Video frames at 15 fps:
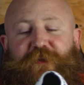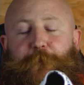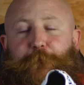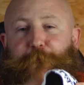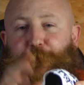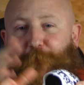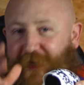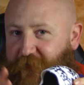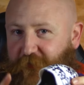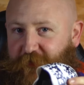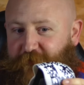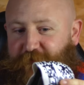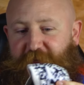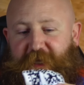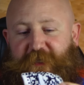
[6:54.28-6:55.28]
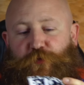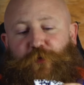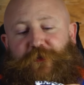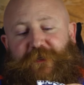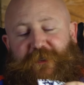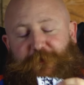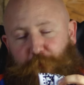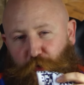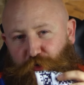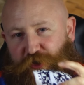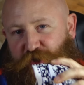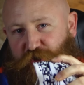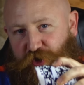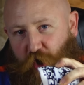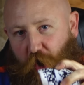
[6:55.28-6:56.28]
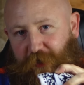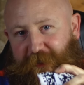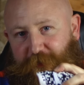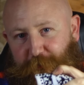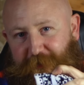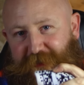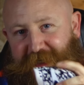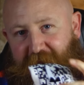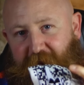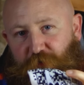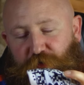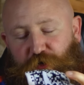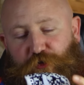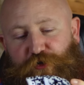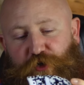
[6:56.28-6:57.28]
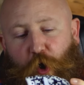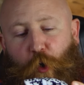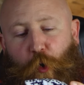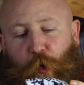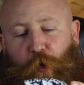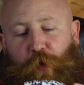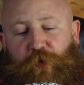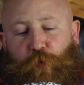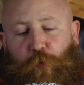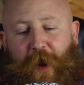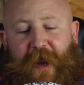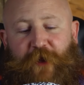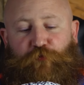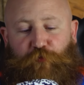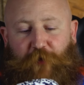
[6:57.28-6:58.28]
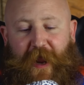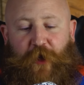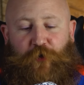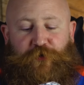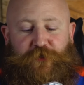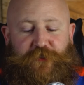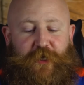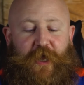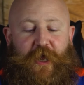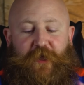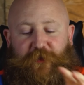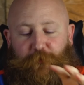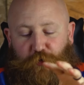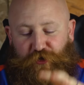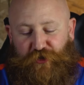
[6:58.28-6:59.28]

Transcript: the build of this with the more solid materials all the way around, the more